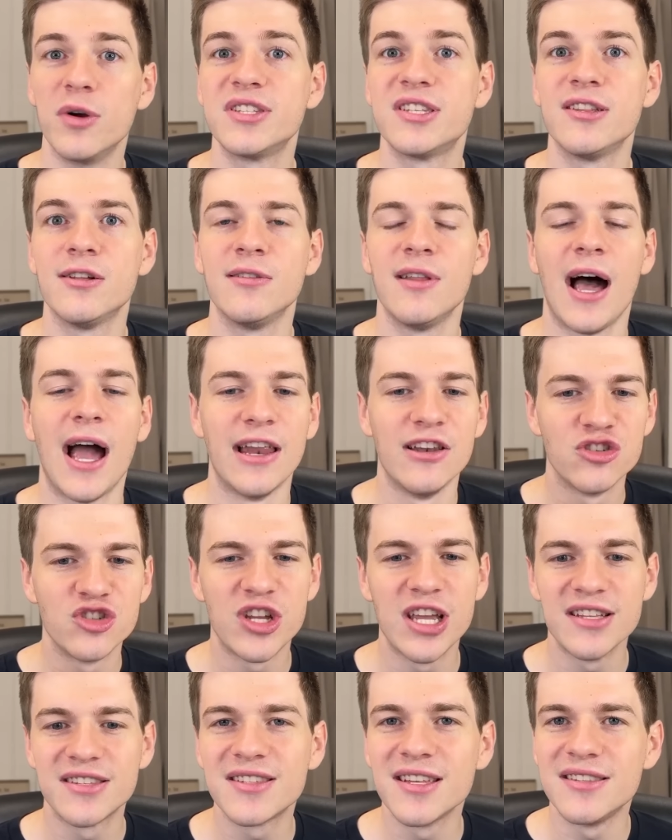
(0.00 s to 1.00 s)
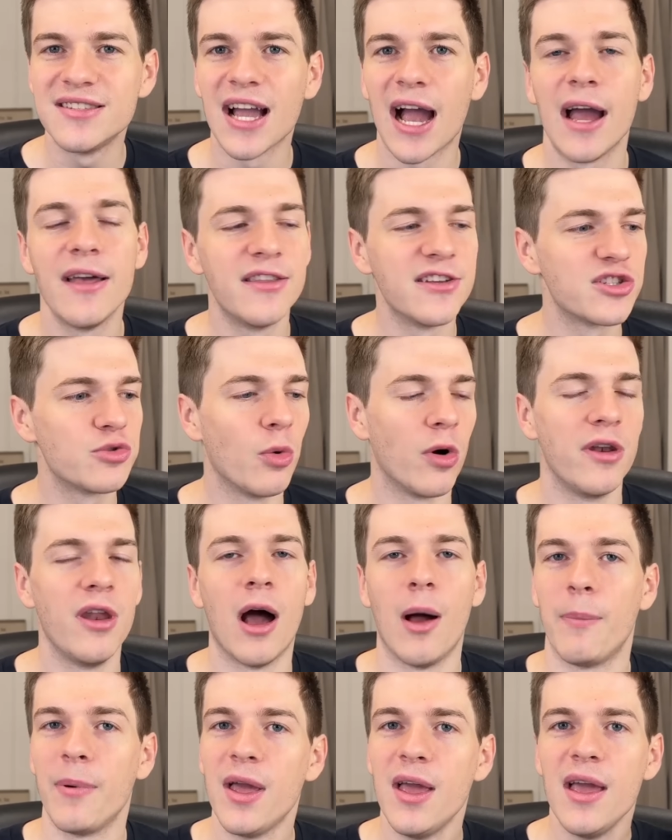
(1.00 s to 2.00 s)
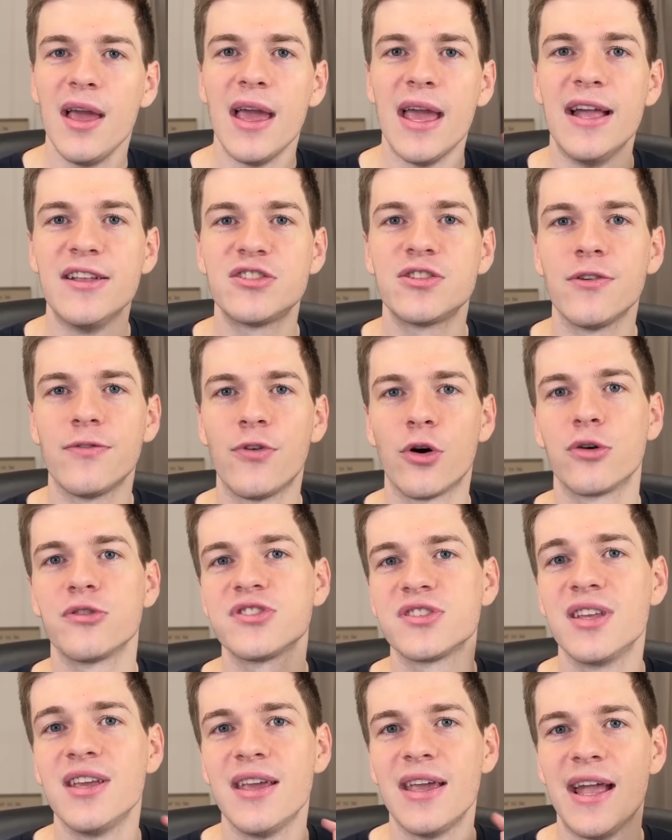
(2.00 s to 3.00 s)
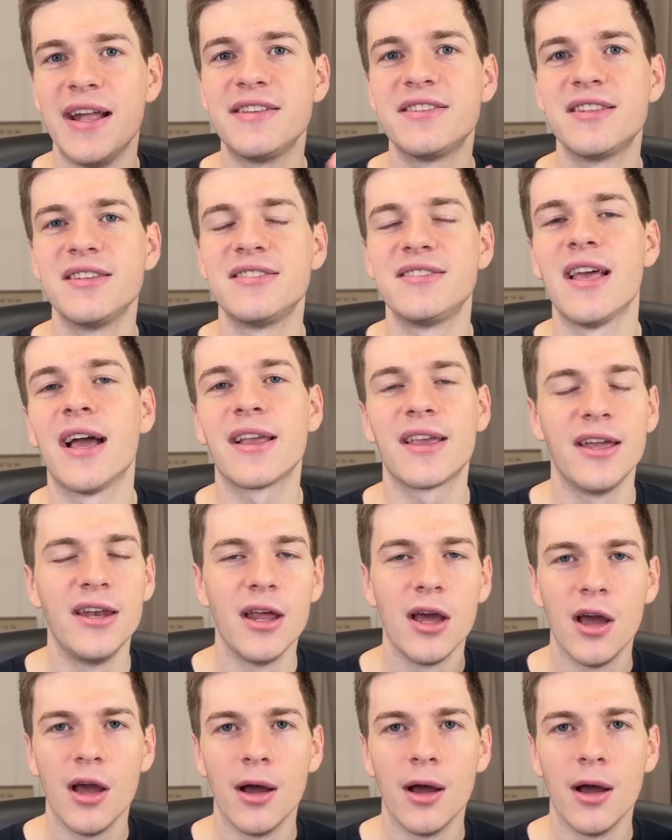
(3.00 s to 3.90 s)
to the line. Chance to tie this one up. Hits the first, hits the second,